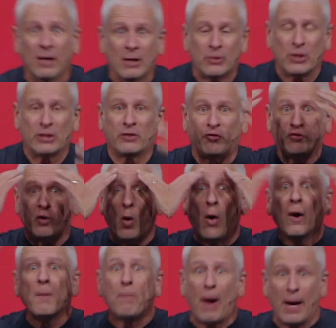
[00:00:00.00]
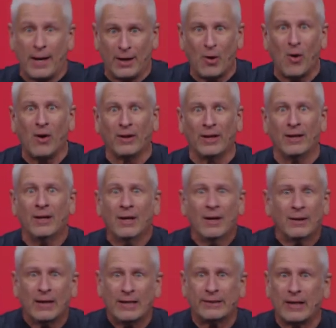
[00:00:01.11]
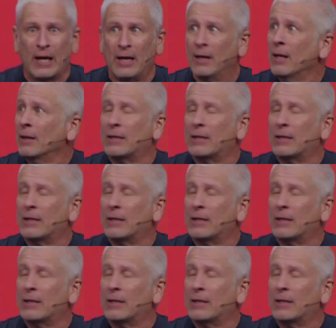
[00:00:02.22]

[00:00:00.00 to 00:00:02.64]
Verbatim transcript: just floored by it all, and they say,